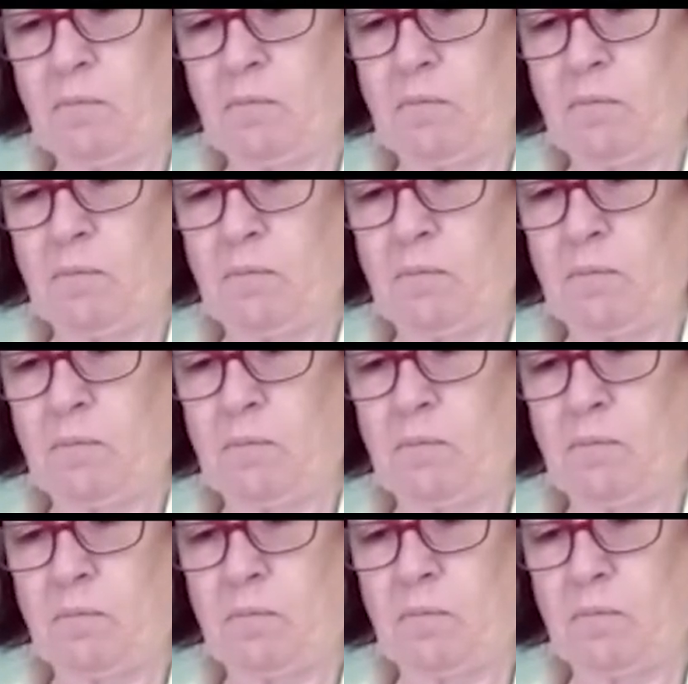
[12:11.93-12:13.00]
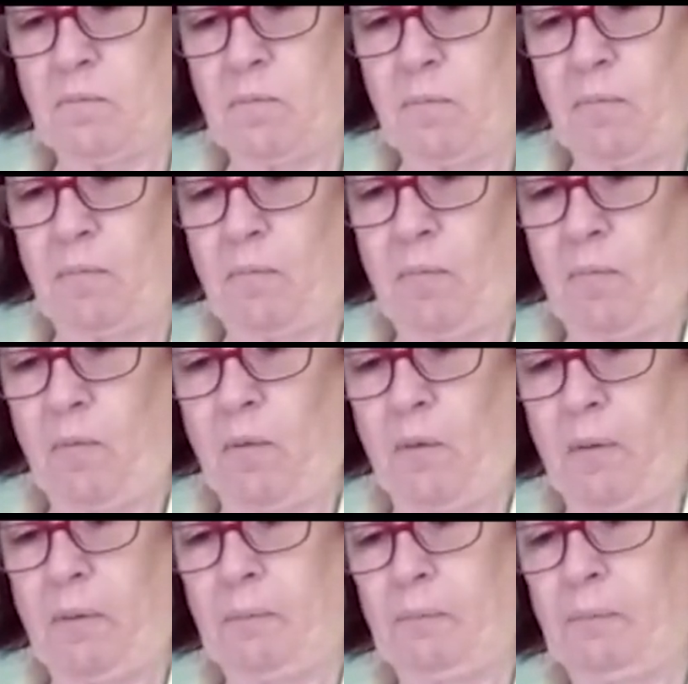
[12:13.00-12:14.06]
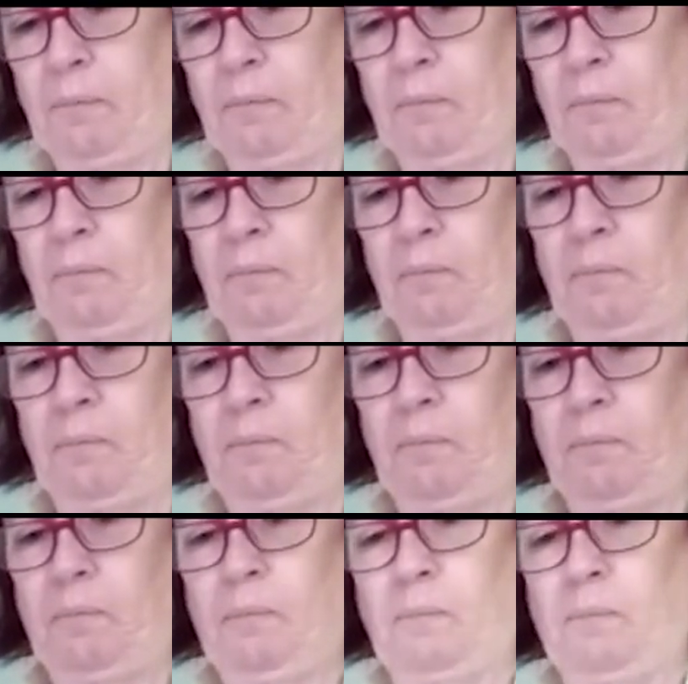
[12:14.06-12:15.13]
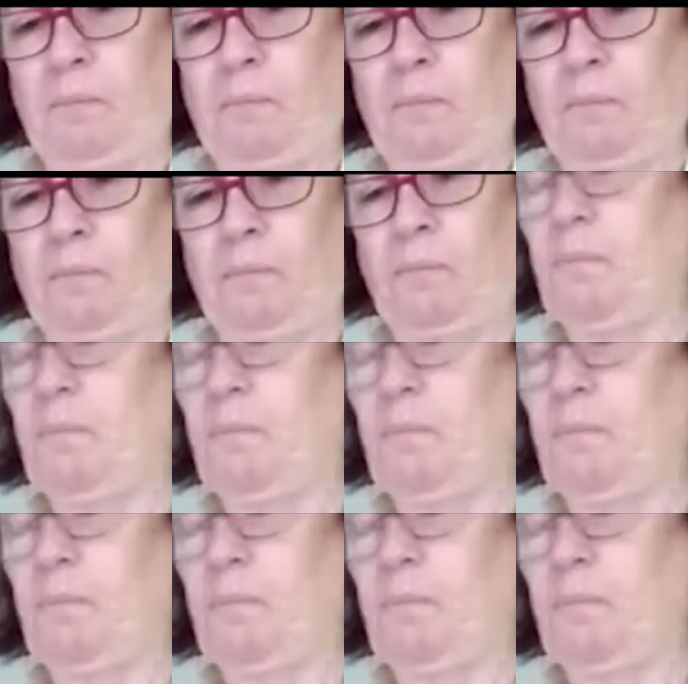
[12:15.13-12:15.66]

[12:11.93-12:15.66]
The person shown says nothing.